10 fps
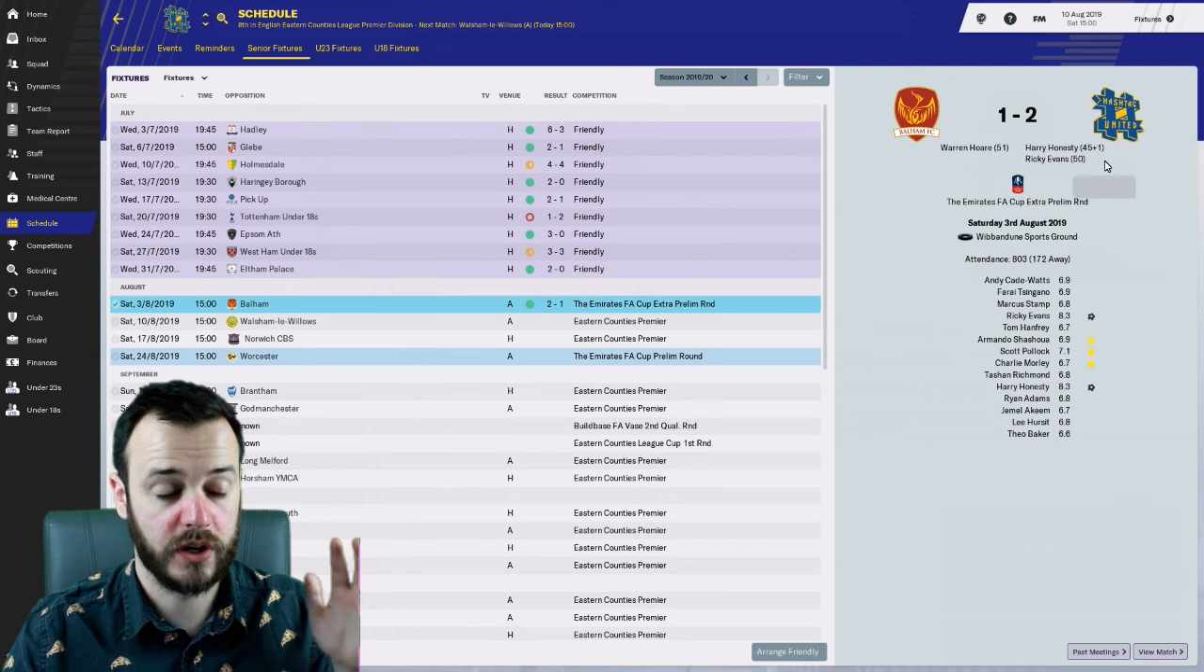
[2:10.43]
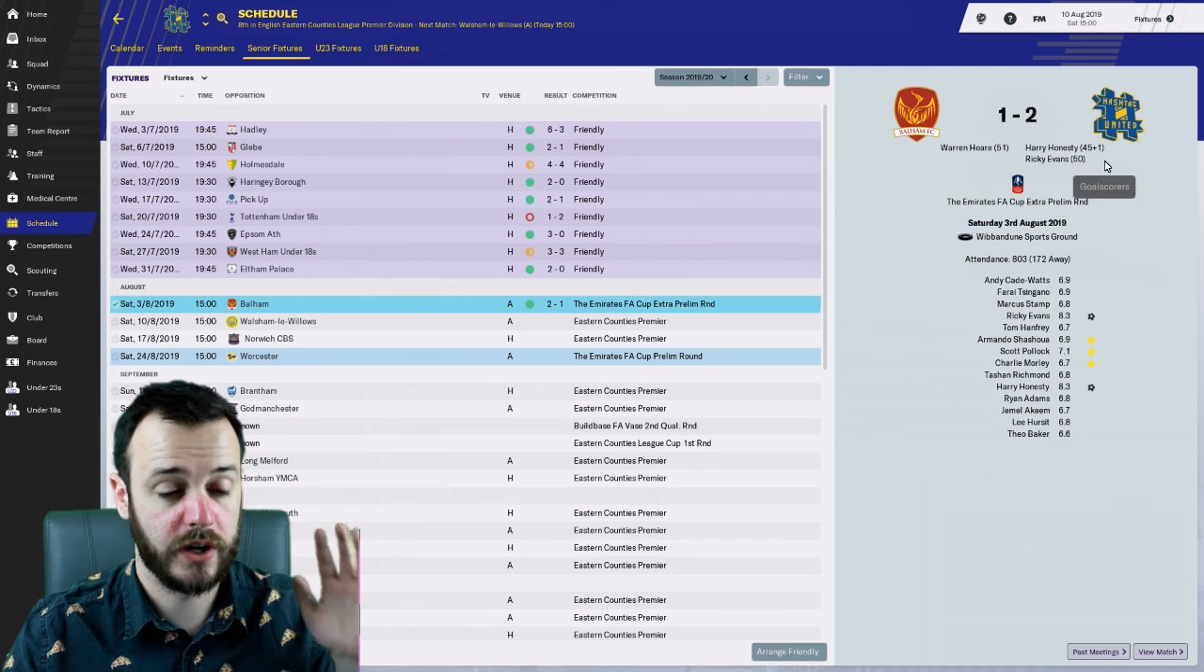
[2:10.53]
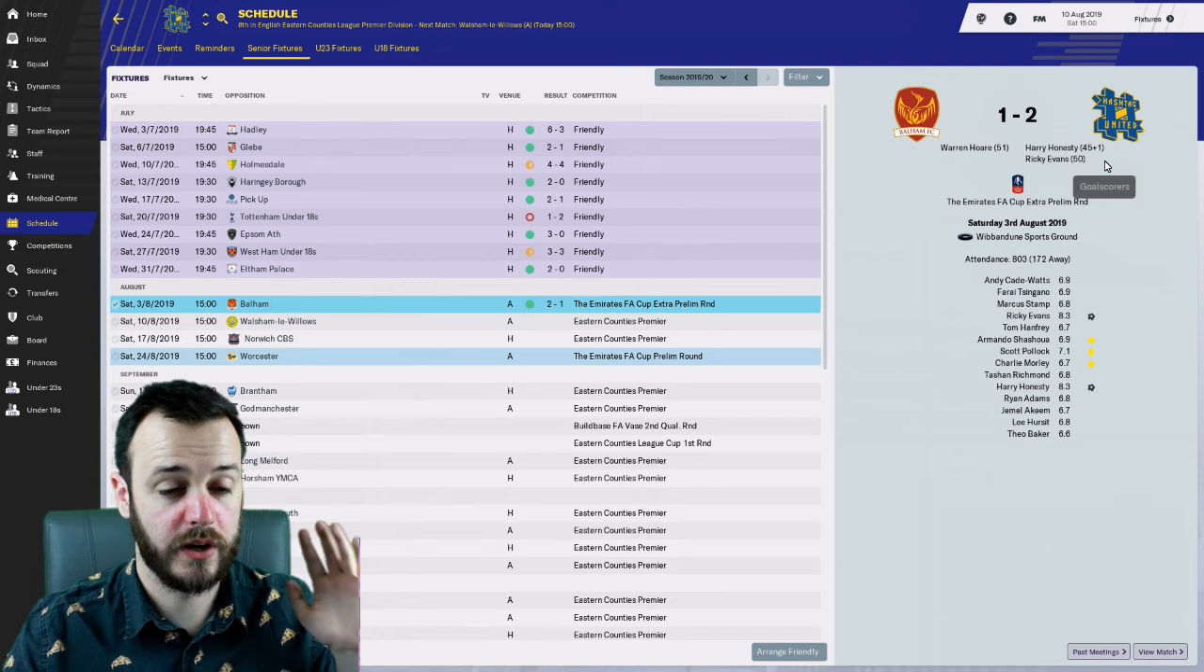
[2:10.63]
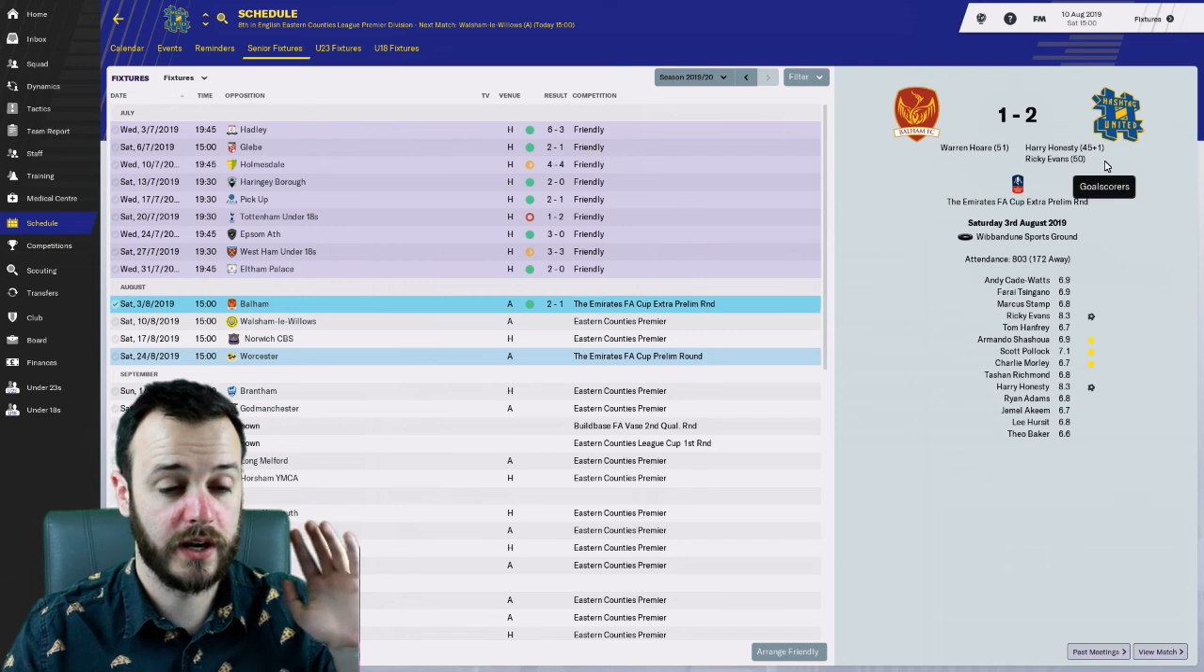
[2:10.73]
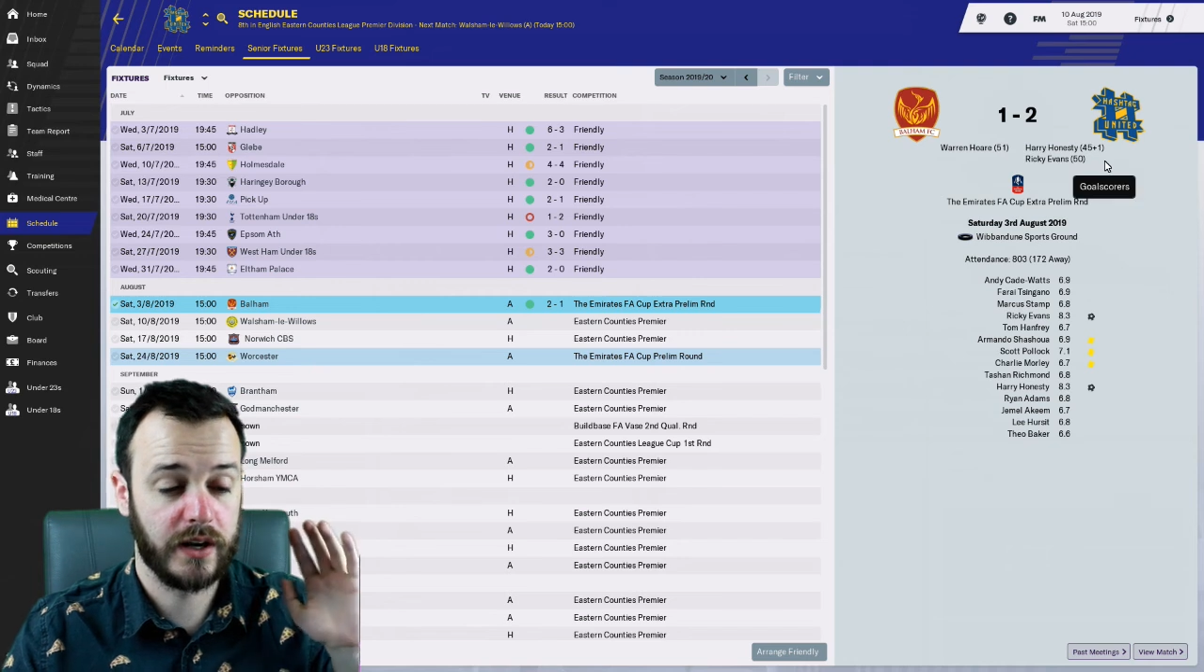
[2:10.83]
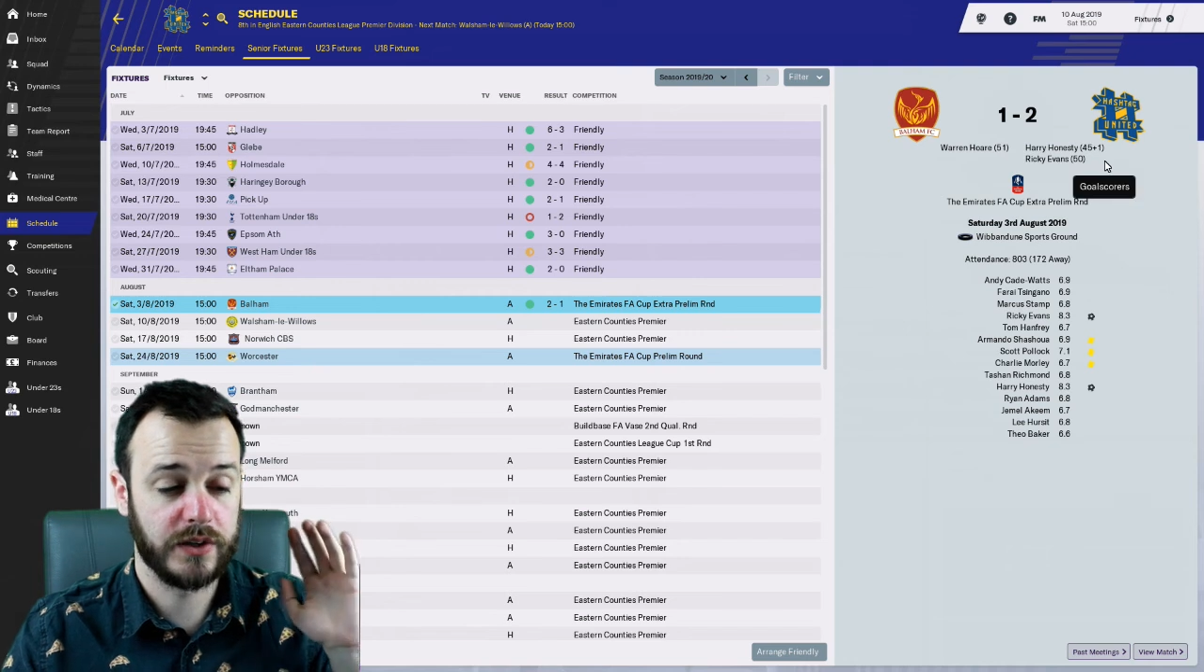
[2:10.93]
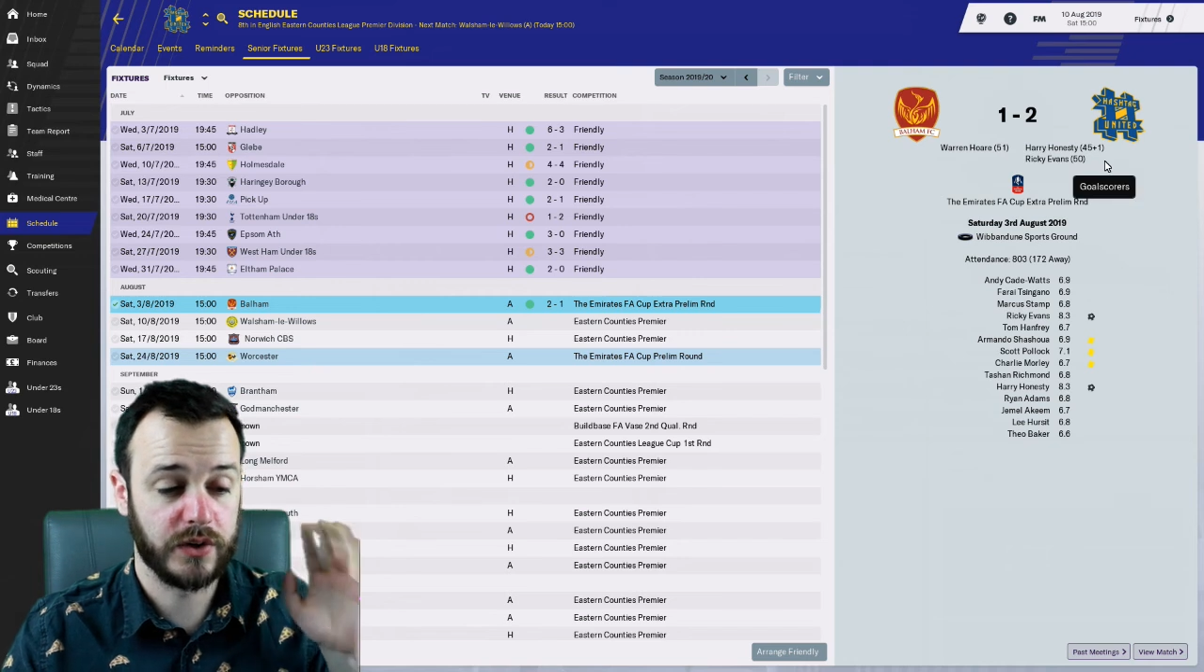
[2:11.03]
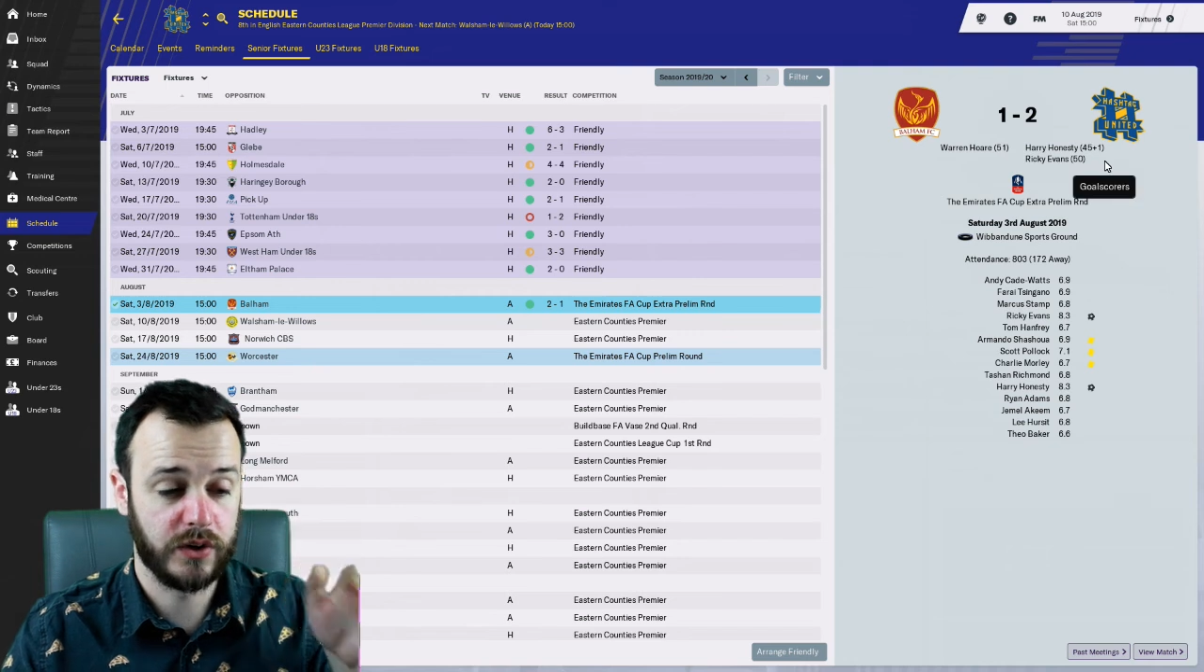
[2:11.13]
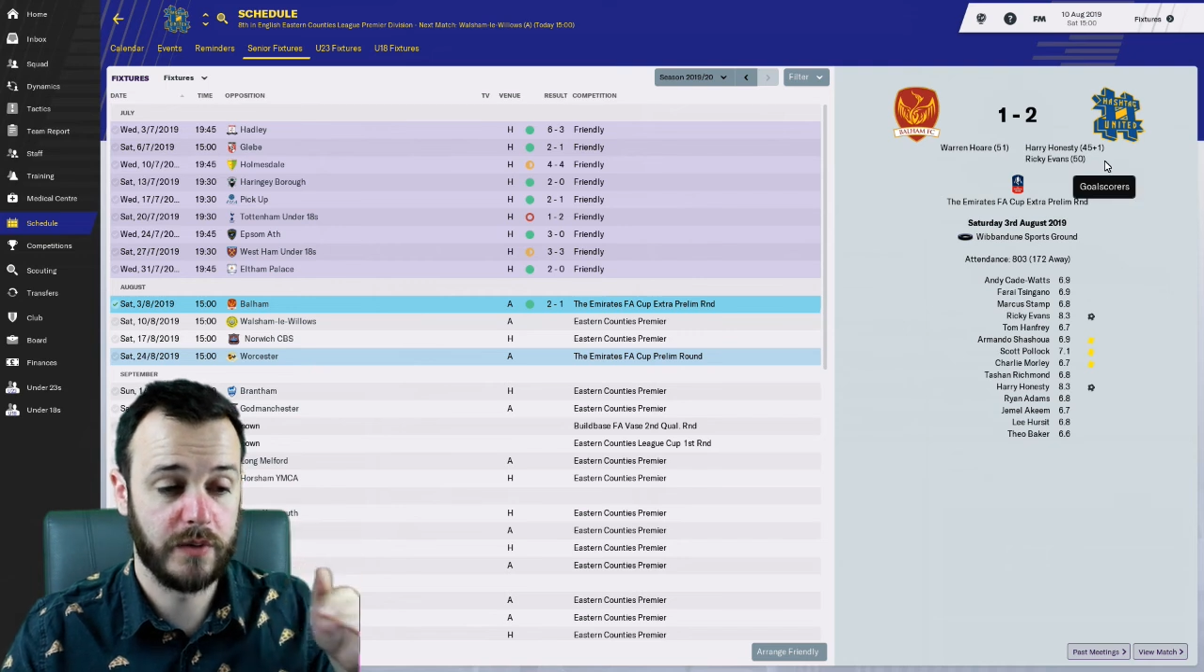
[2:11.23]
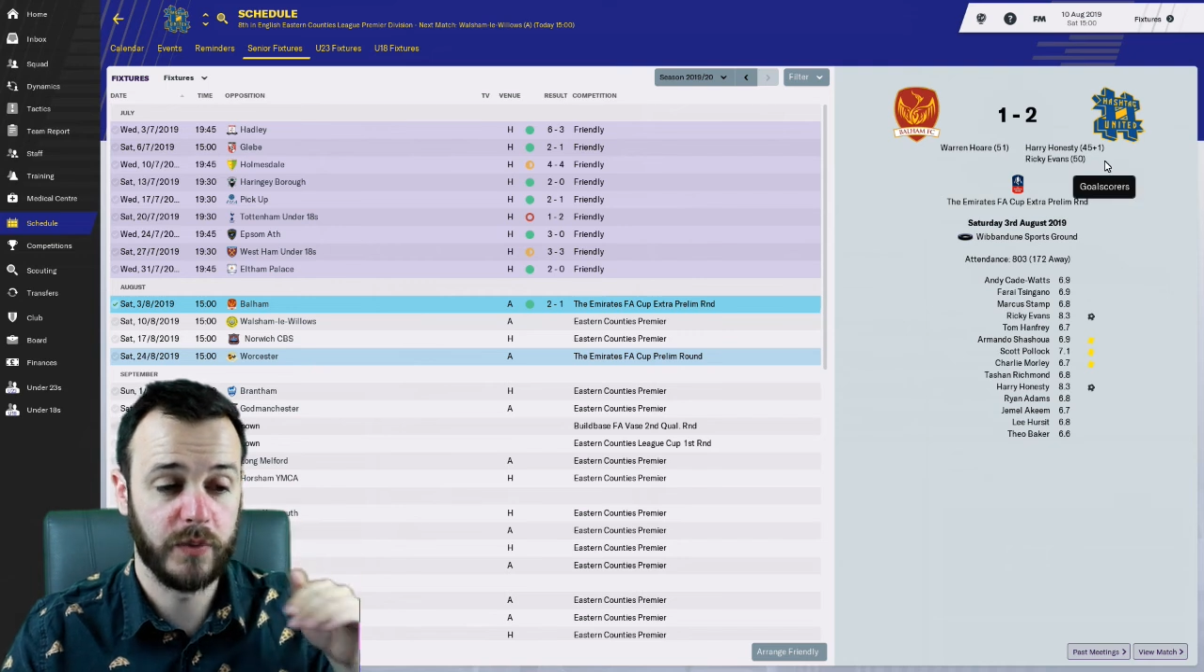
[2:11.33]

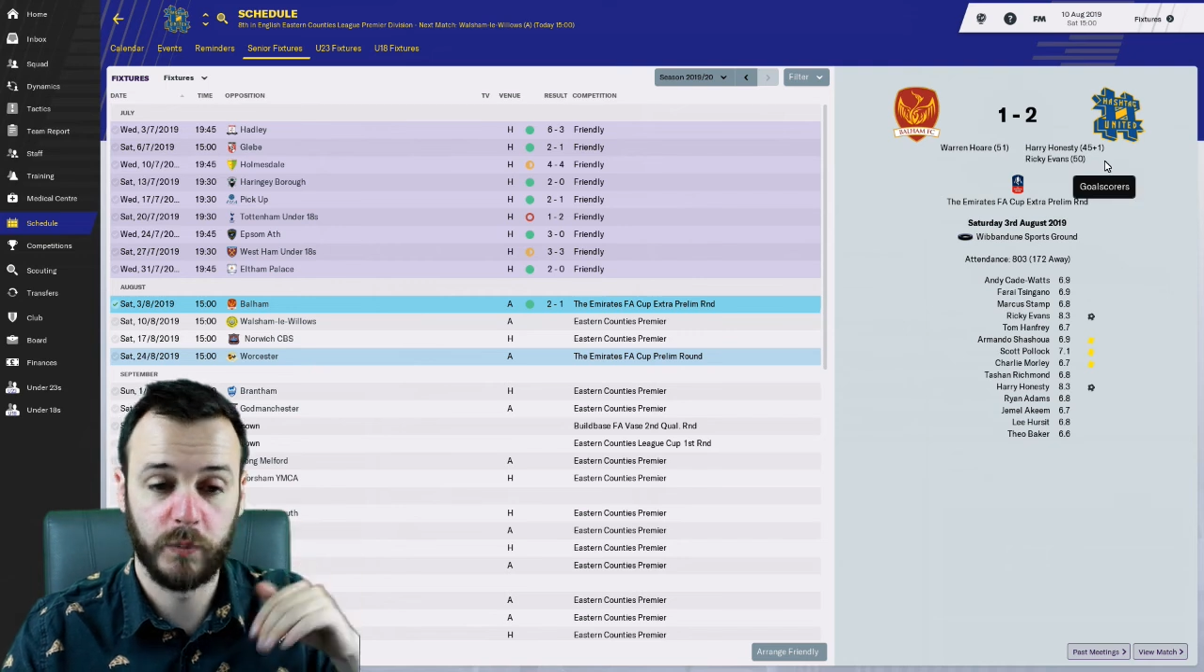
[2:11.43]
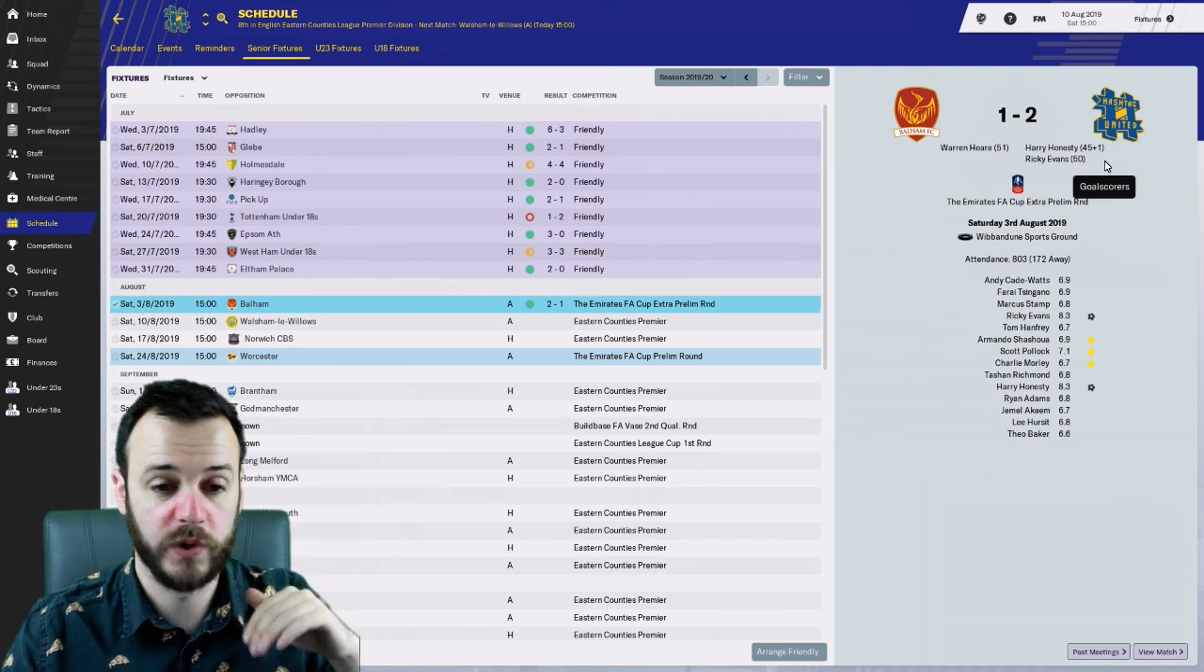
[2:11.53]
time